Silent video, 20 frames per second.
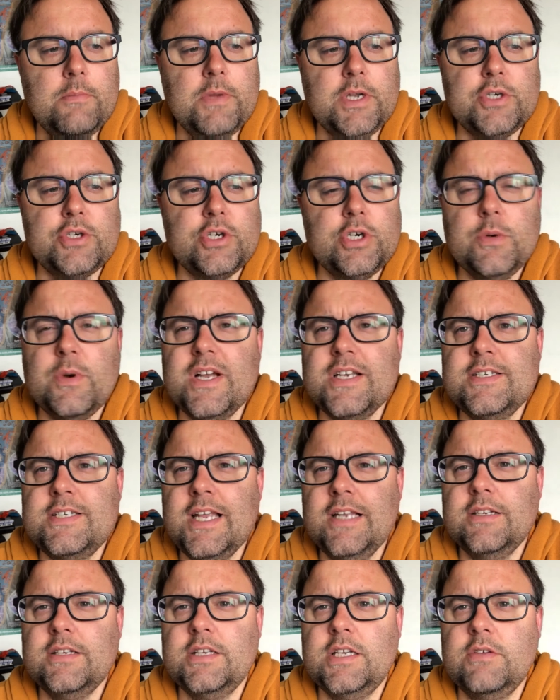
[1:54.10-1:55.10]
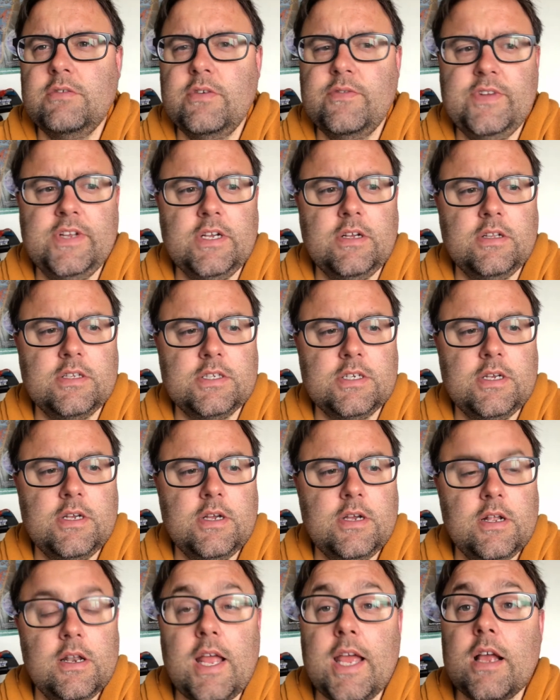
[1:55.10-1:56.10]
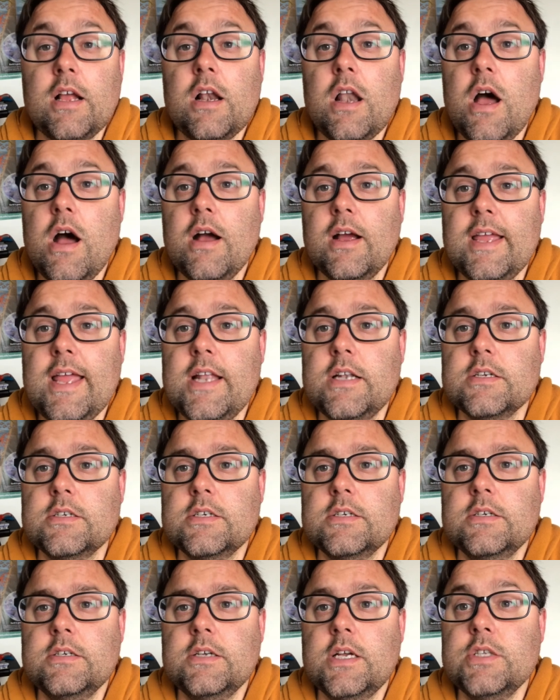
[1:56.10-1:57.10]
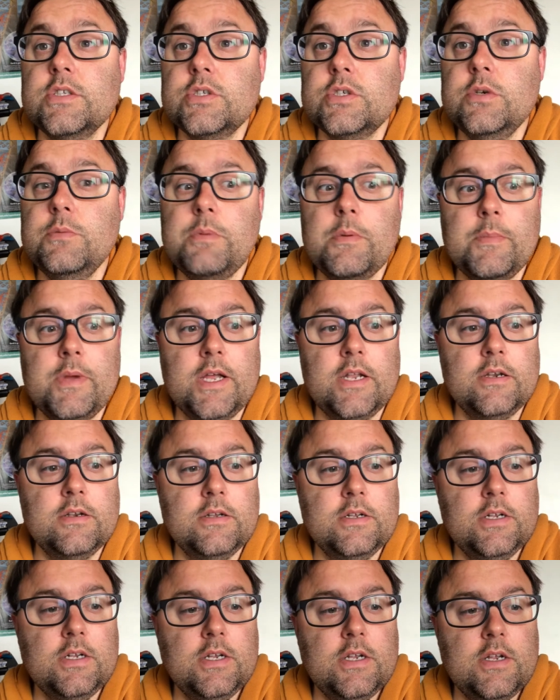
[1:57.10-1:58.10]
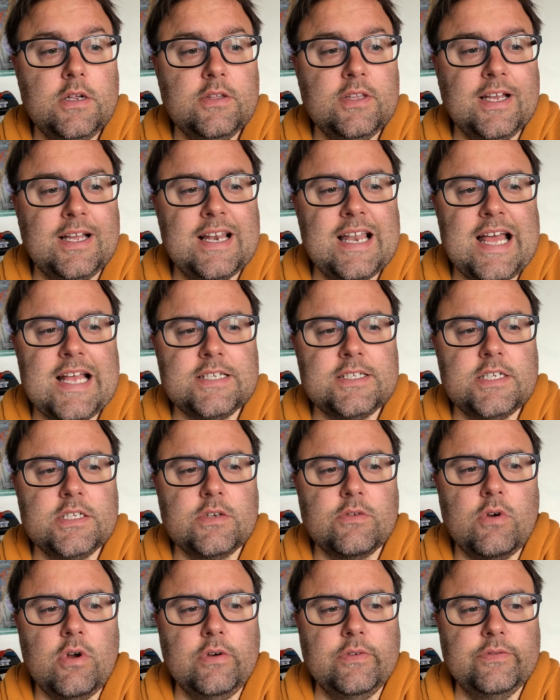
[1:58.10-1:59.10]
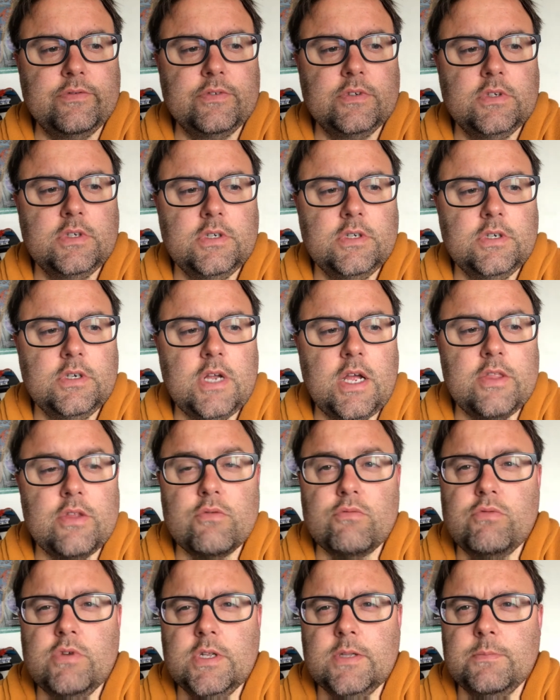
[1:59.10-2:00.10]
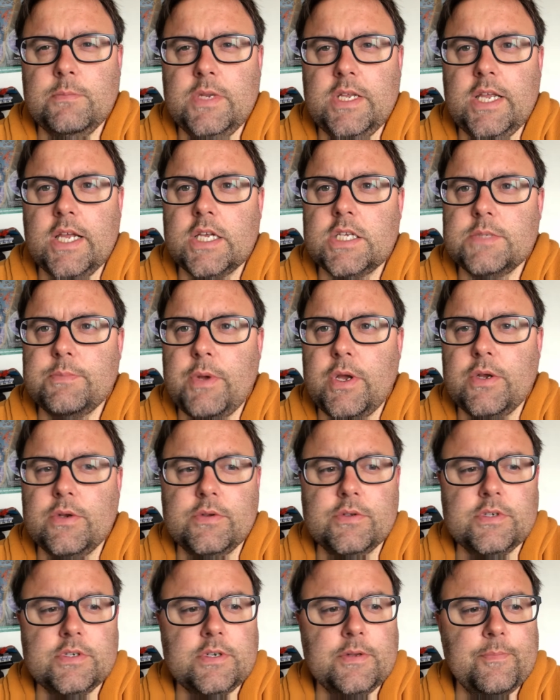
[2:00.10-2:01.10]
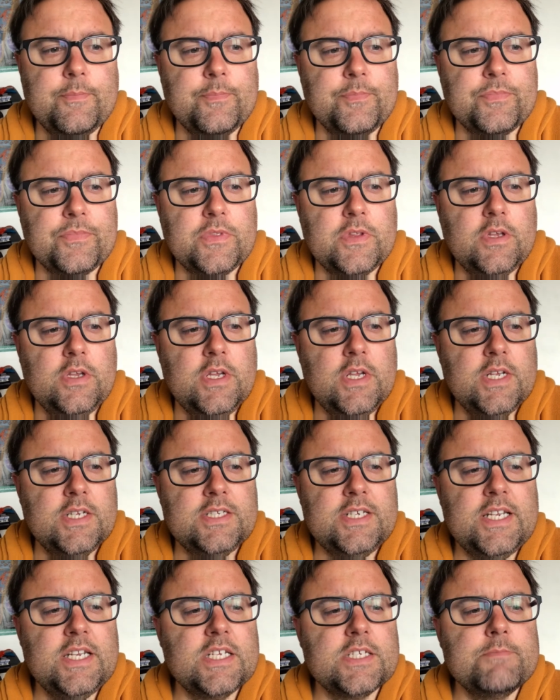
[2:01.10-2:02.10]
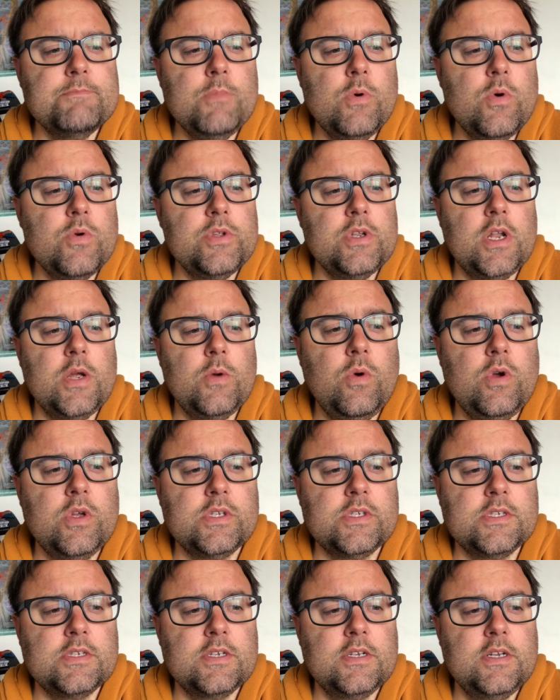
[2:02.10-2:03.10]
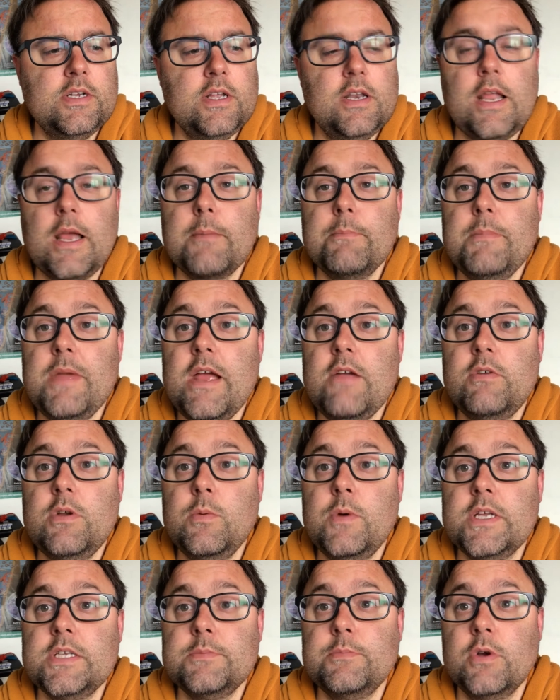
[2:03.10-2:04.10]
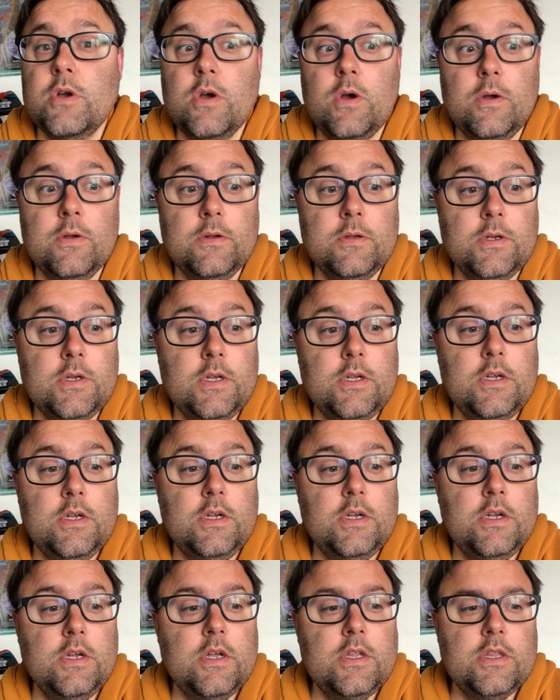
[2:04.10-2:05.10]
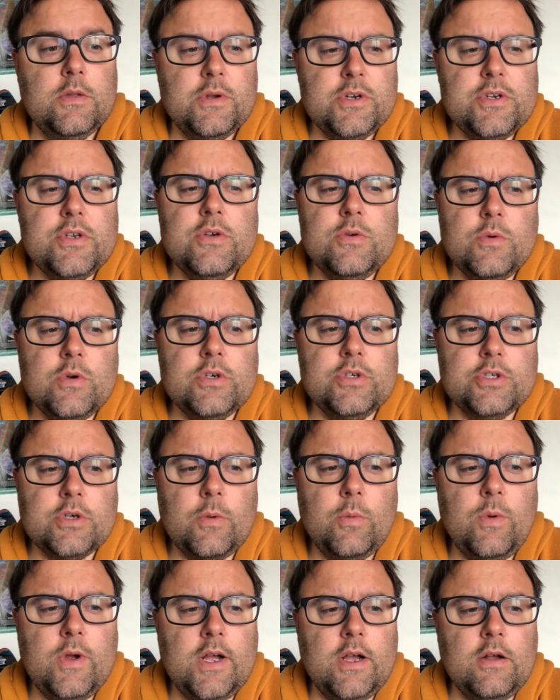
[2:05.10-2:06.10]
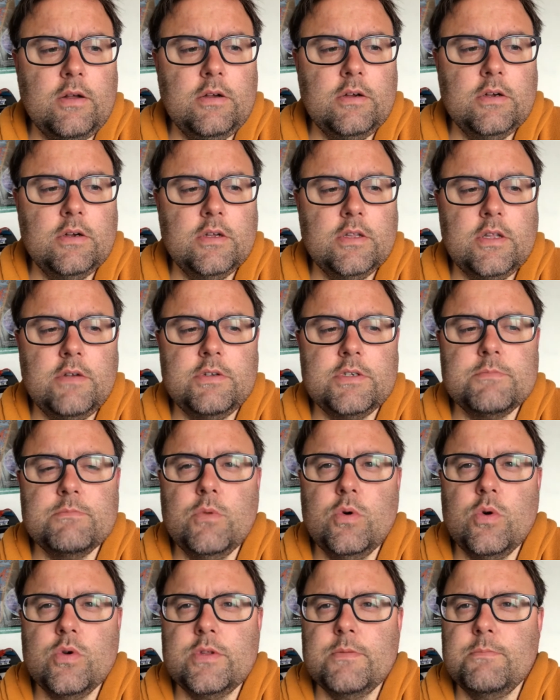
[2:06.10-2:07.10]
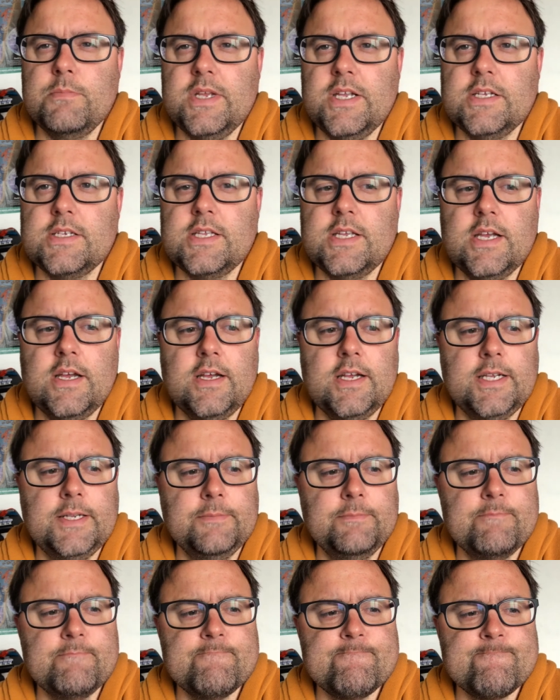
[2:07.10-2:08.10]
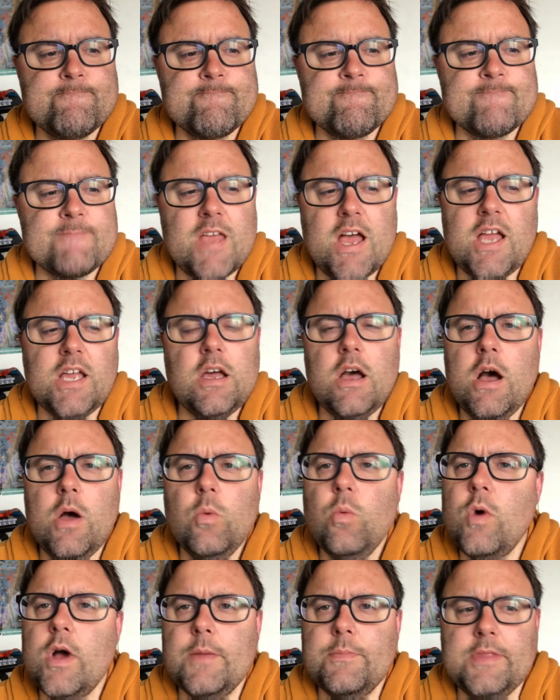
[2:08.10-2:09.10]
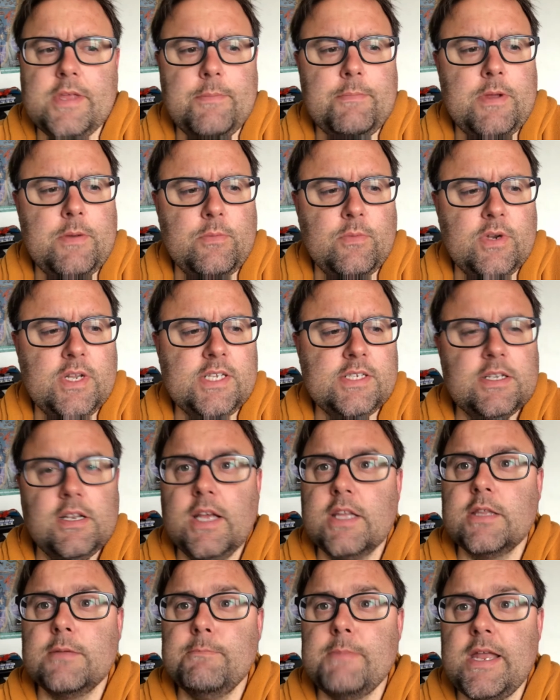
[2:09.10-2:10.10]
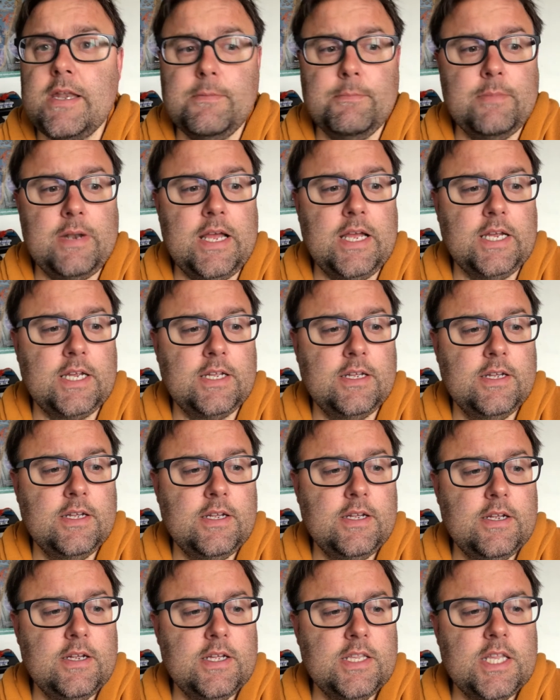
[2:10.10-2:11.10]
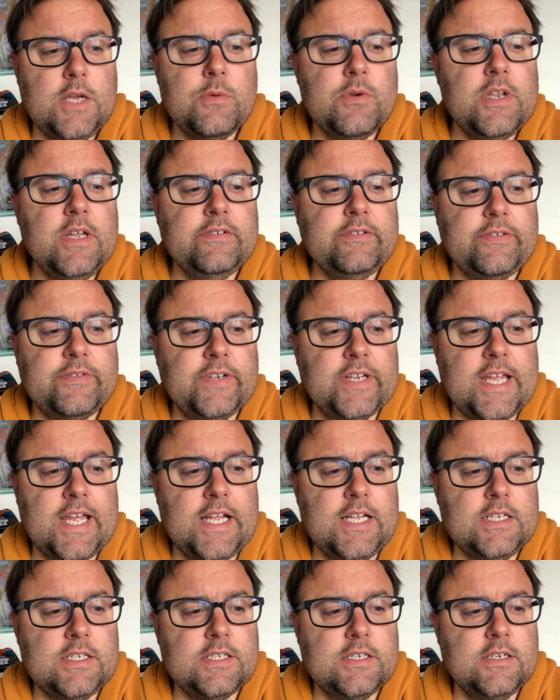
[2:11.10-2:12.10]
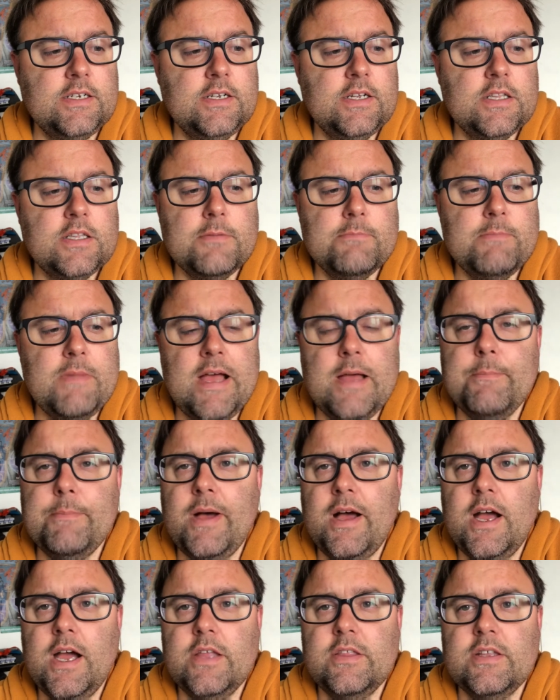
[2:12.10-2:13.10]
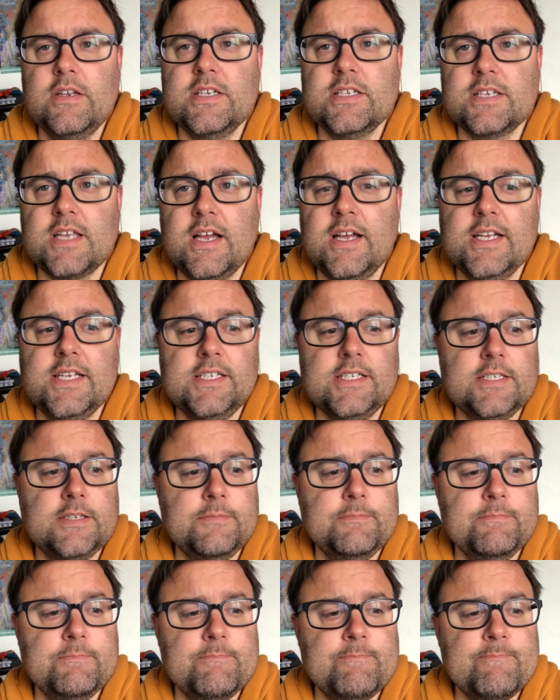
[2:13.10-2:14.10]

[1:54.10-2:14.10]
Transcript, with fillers: My true identity revealed, like Clark Kent and Superman, the glasses are off and the real me exposed seen as more was, like Mary Westmacott. Though I do one job well, there is more than meets the eye. I can't wipe their memories like the men in black. They will never forget the man behind the disguise.